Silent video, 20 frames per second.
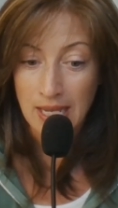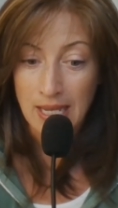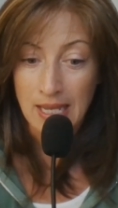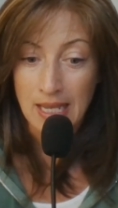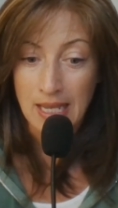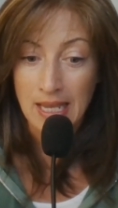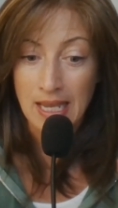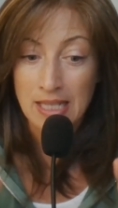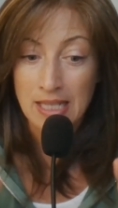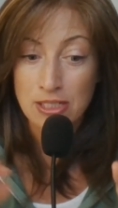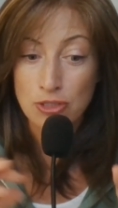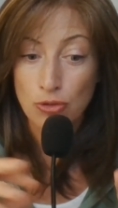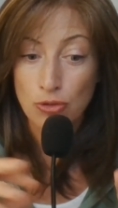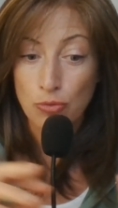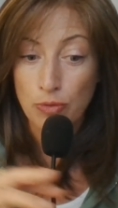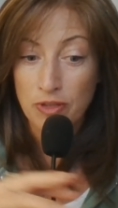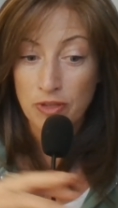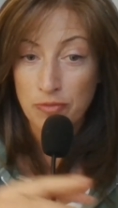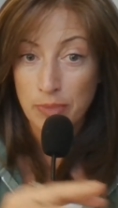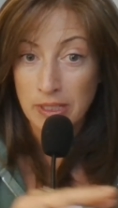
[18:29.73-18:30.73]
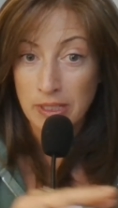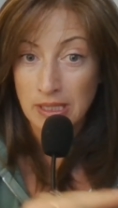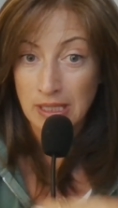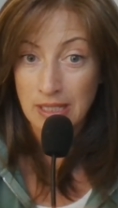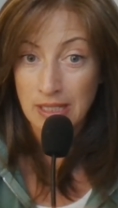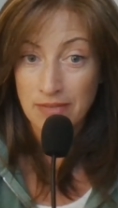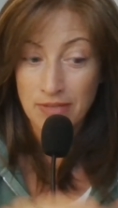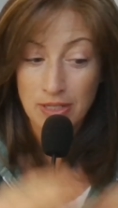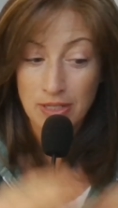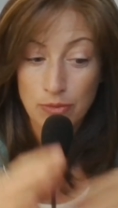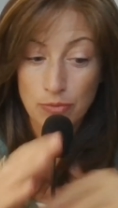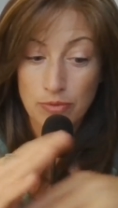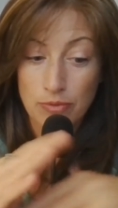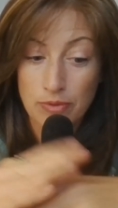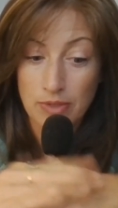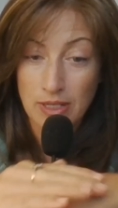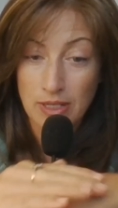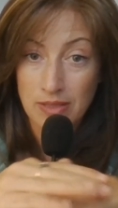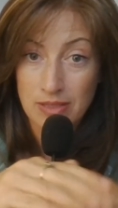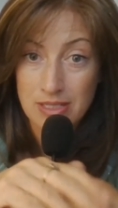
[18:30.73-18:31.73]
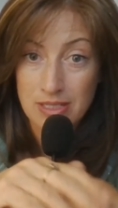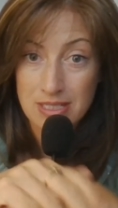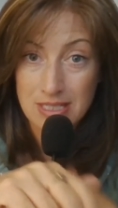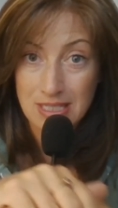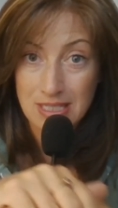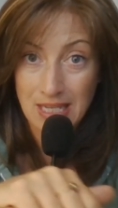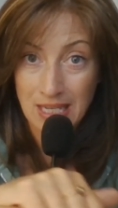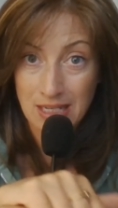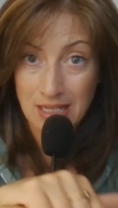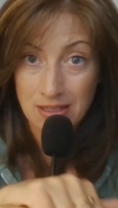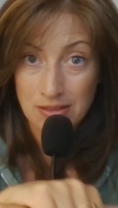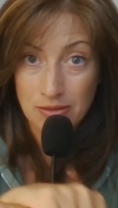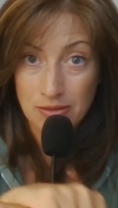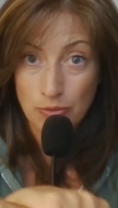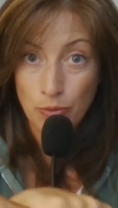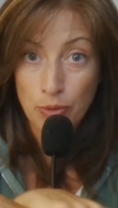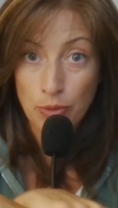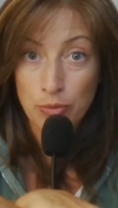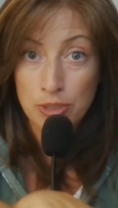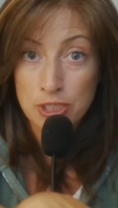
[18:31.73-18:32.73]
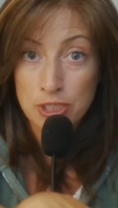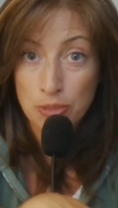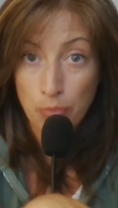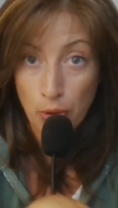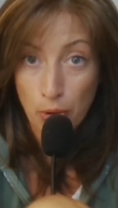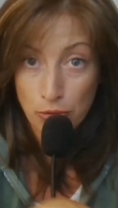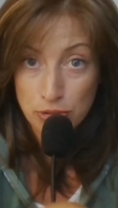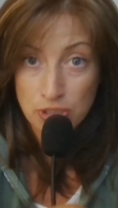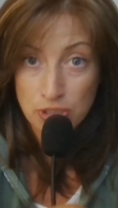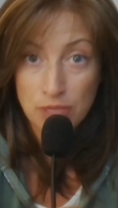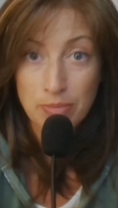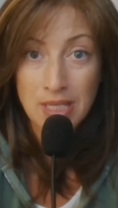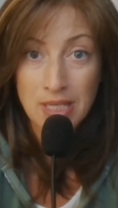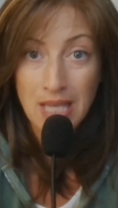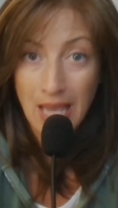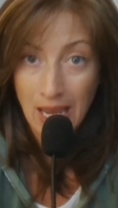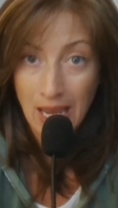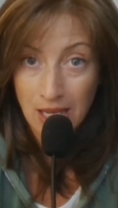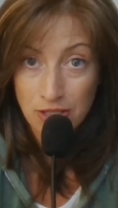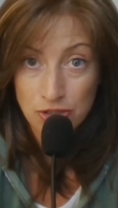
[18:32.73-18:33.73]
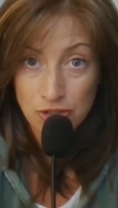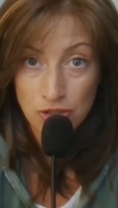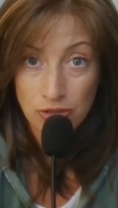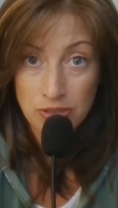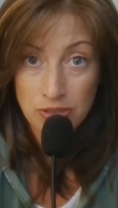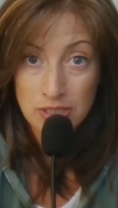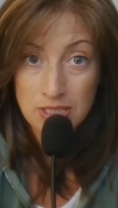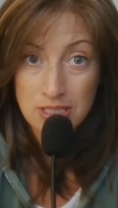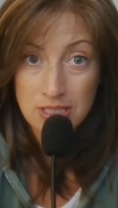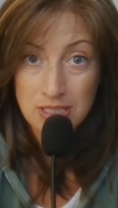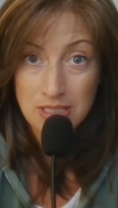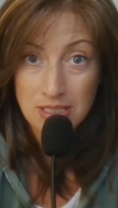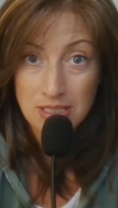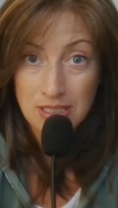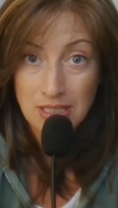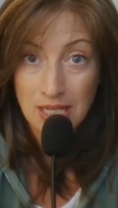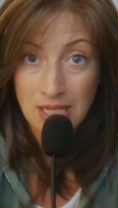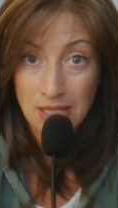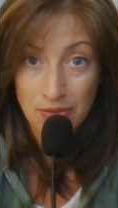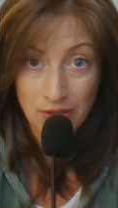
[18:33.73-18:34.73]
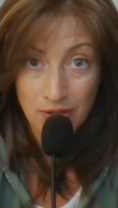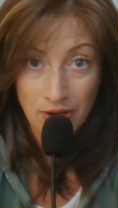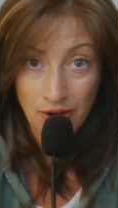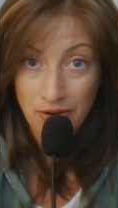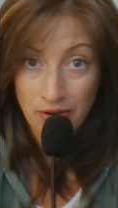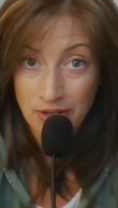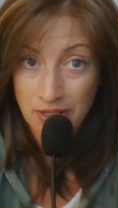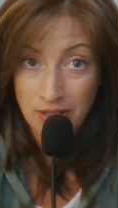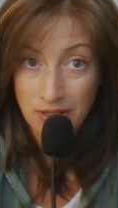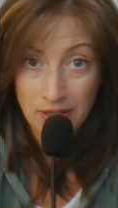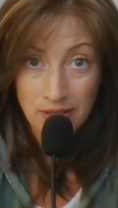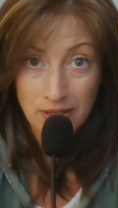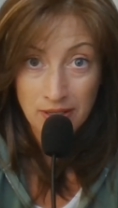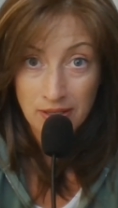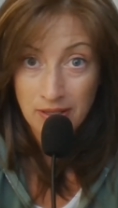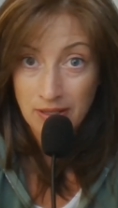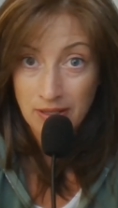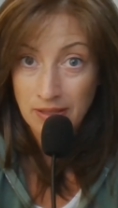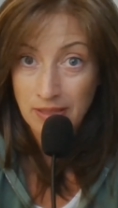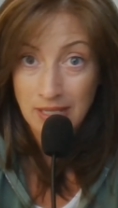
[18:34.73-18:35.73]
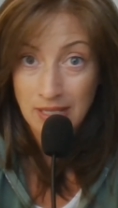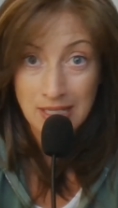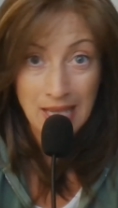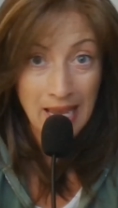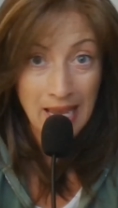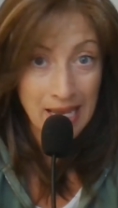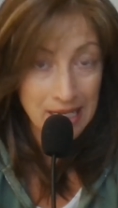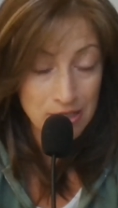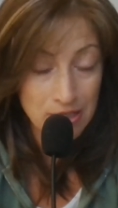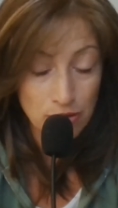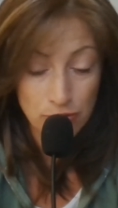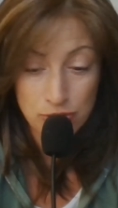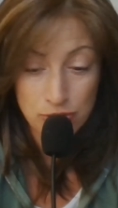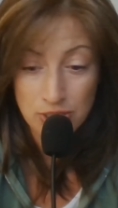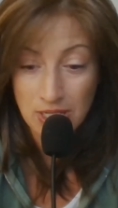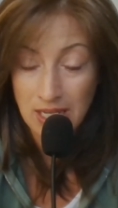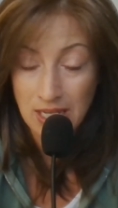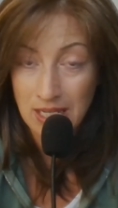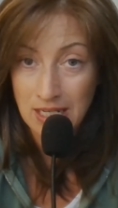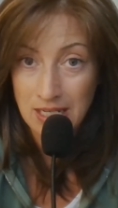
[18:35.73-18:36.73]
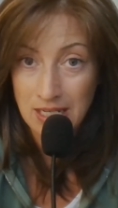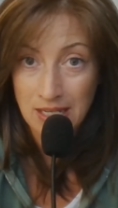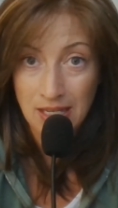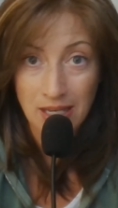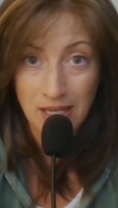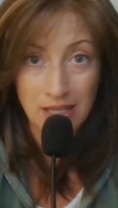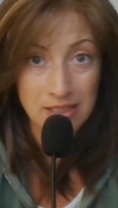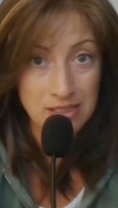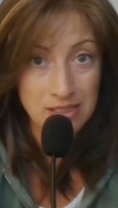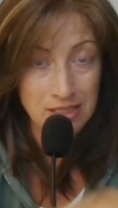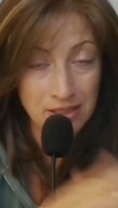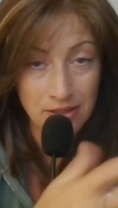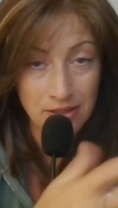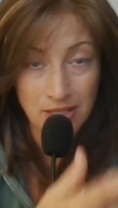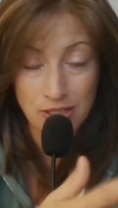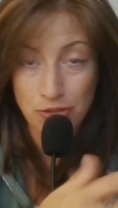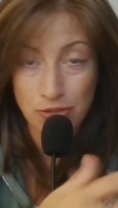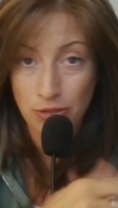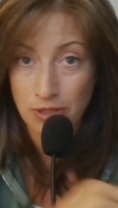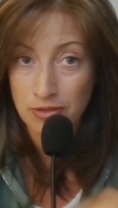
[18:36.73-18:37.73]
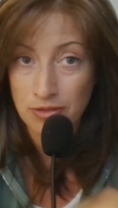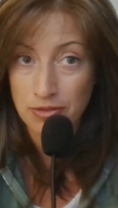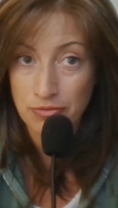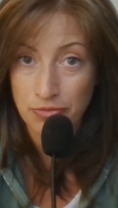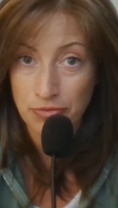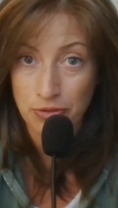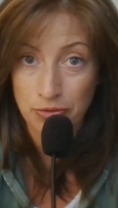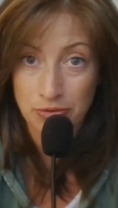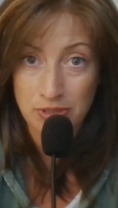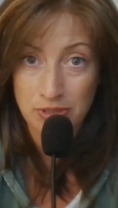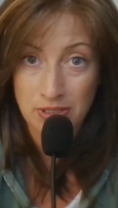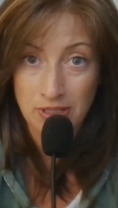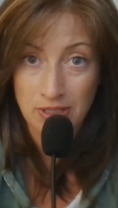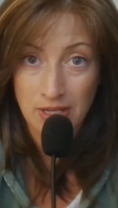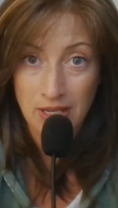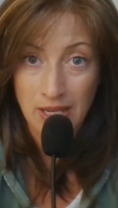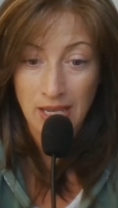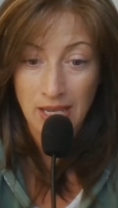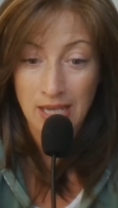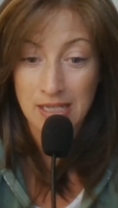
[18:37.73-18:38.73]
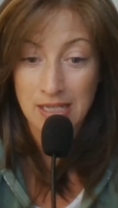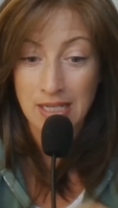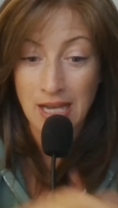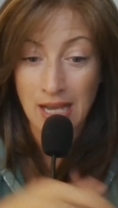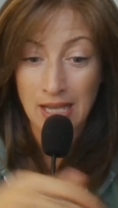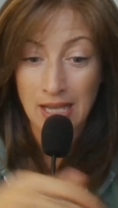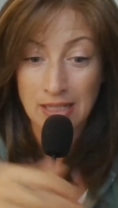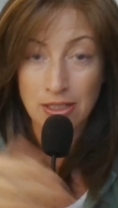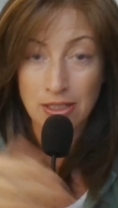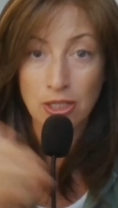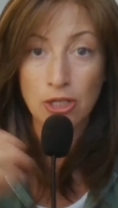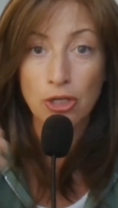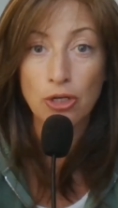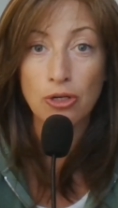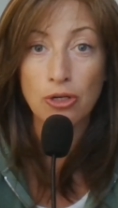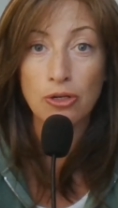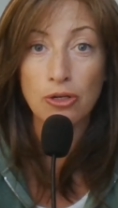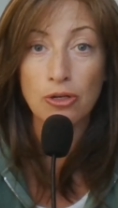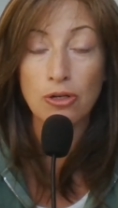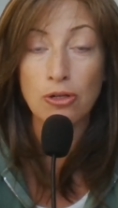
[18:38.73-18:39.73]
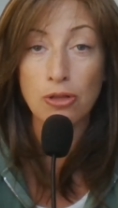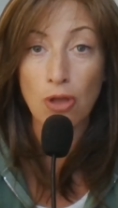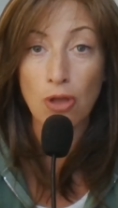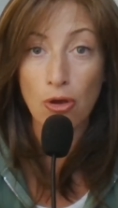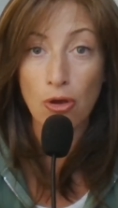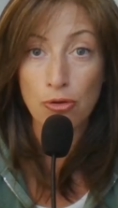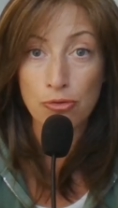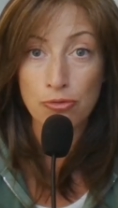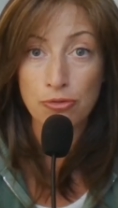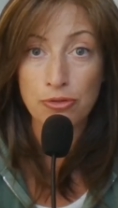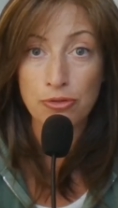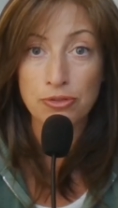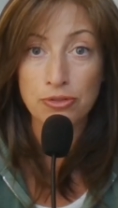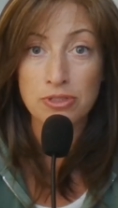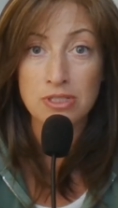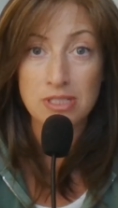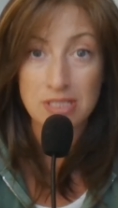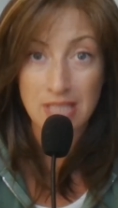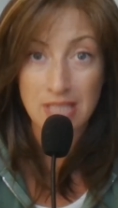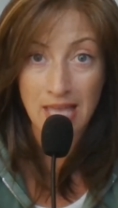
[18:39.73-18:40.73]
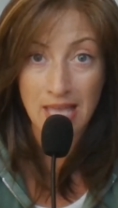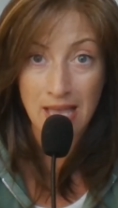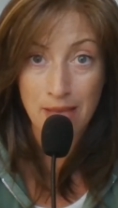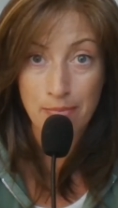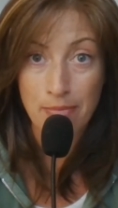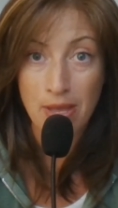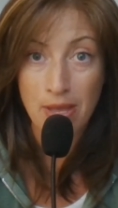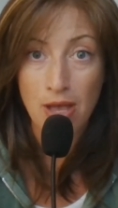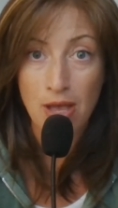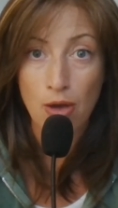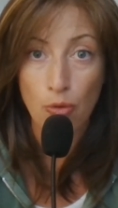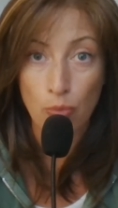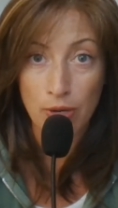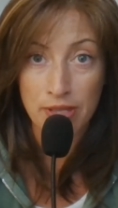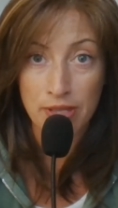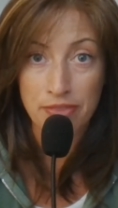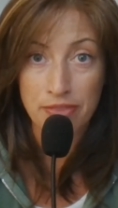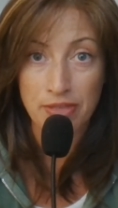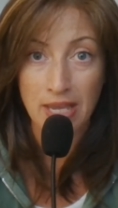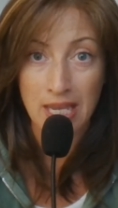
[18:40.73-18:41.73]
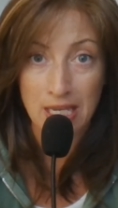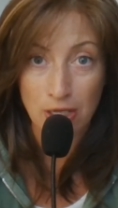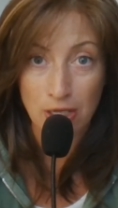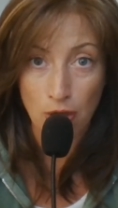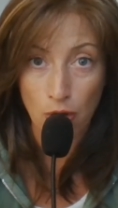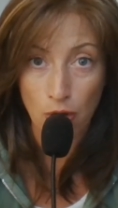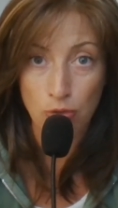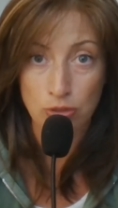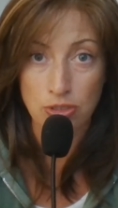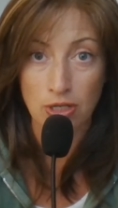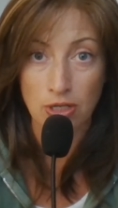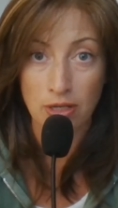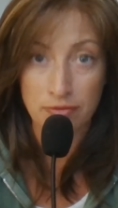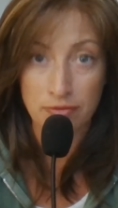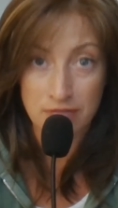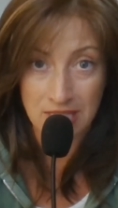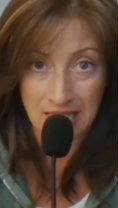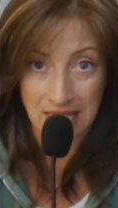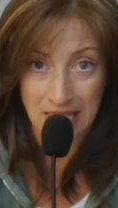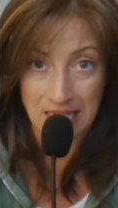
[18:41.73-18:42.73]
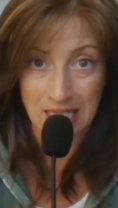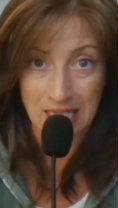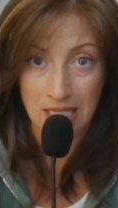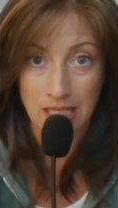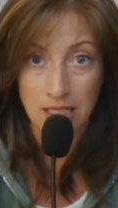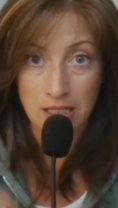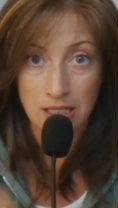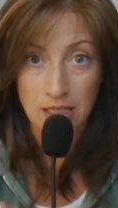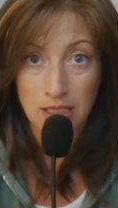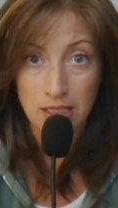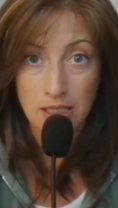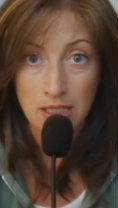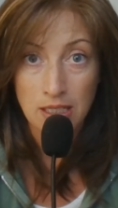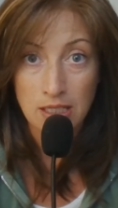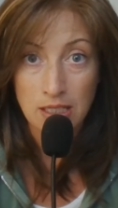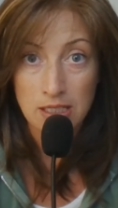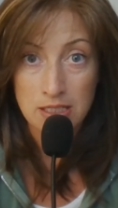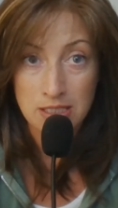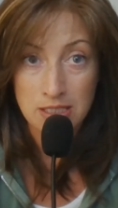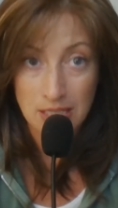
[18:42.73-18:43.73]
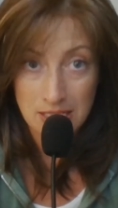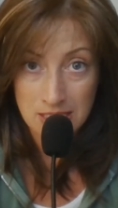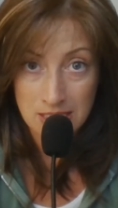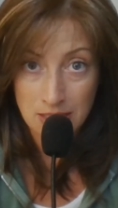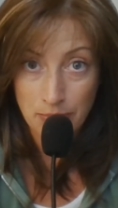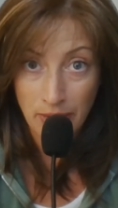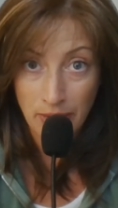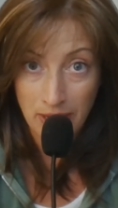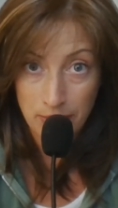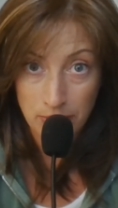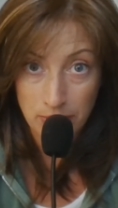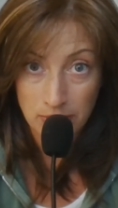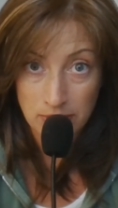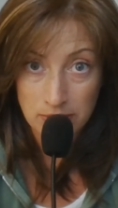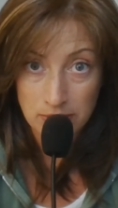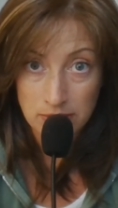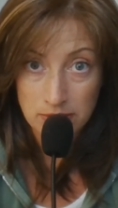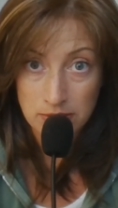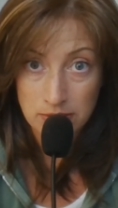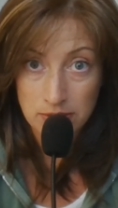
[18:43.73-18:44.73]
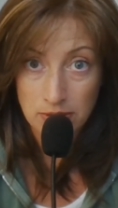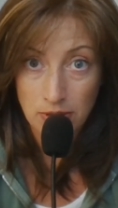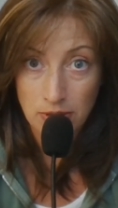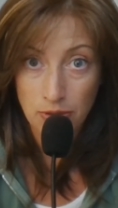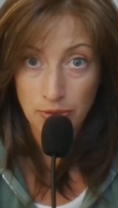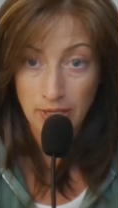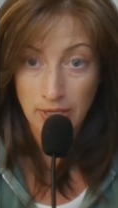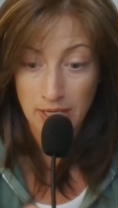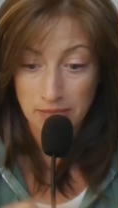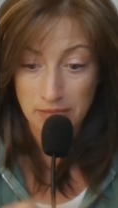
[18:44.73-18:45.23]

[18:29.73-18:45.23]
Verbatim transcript: And so we've been living in this skin. We were supposed to be angels in the garden. They had no skin until they took of the fruit. And God clothed them with a coat of skin, says the Bible. Okay.